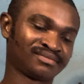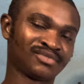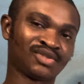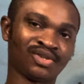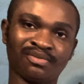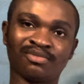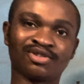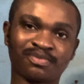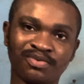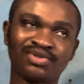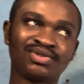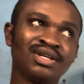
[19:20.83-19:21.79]
So you must
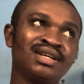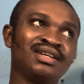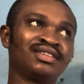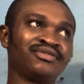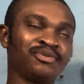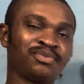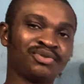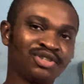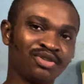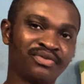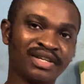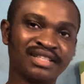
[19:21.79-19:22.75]
put, if you put
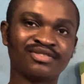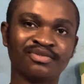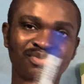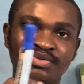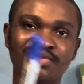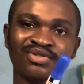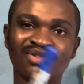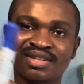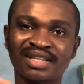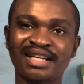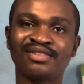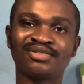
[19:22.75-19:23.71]
the offense, you put
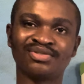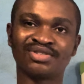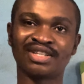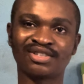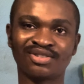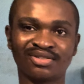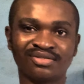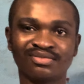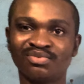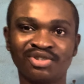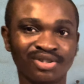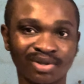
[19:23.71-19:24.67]
contrary to section
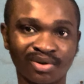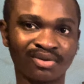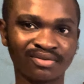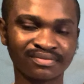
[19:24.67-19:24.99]
which law.